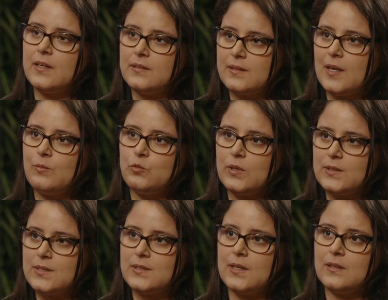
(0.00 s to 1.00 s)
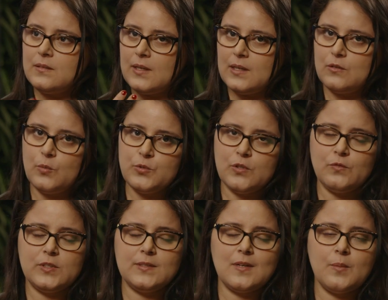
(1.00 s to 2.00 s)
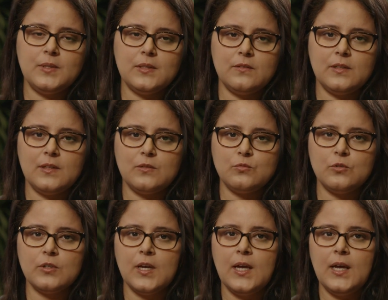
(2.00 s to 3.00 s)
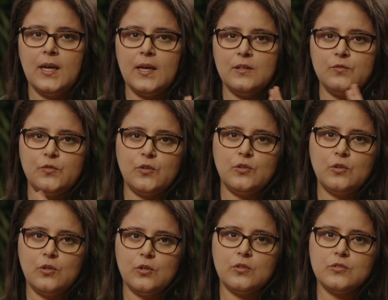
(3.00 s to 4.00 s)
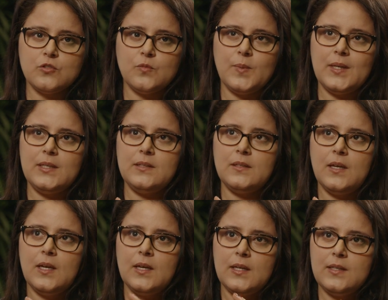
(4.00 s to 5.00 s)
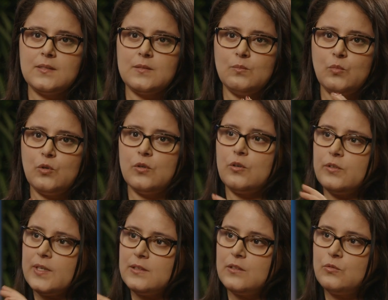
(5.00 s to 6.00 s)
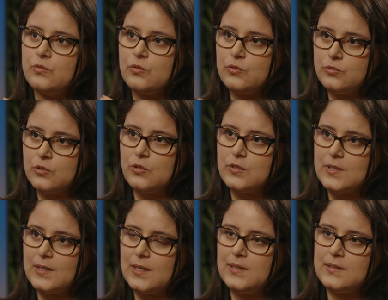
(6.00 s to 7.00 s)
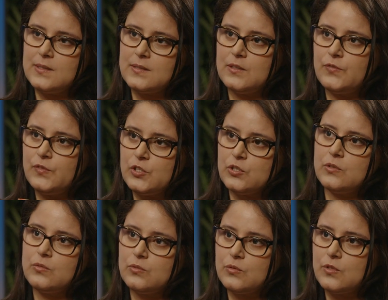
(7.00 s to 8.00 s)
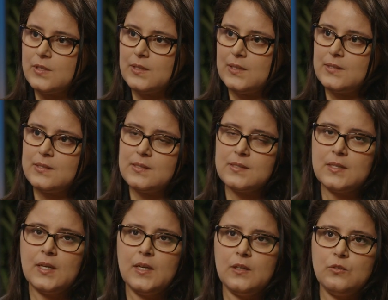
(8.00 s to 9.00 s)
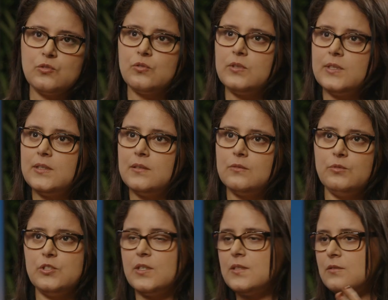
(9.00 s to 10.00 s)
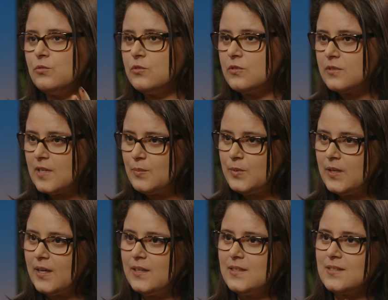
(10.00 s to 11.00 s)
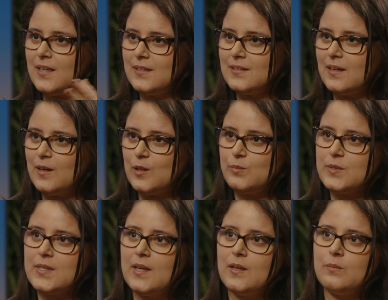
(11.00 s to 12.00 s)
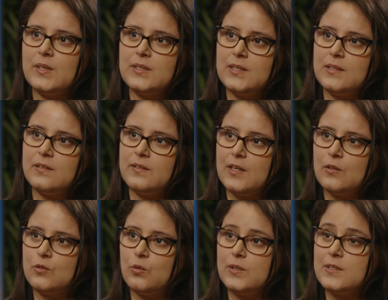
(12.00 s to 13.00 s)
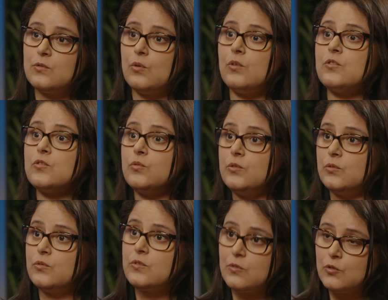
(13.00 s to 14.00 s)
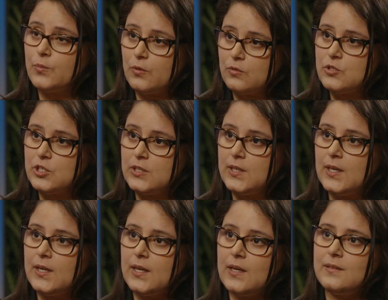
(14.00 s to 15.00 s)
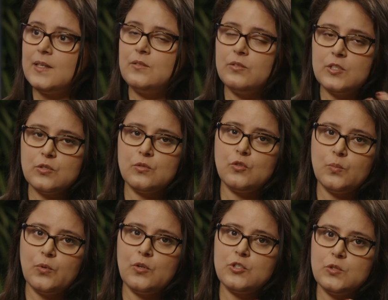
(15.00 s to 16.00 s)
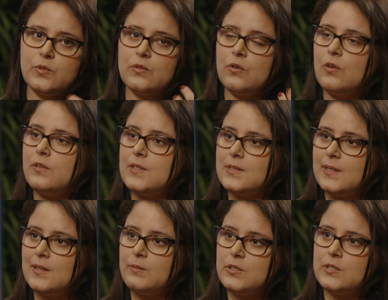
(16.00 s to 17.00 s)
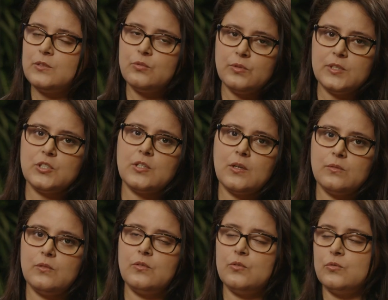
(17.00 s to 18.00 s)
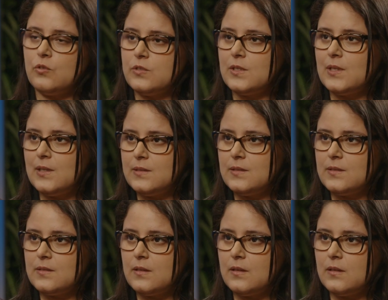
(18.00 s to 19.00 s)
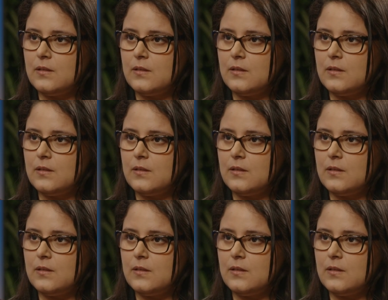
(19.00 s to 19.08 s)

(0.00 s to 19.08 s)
their time to understand and observe what is happening in the network. And for Orange Spain, it's more oriented to the root cause analysis, efficient root cause analysis. Usually we just use KPIs and alarms, but here their goal is to also use the topology and enrich the topology with all this telemetry to reach out the root cause analysis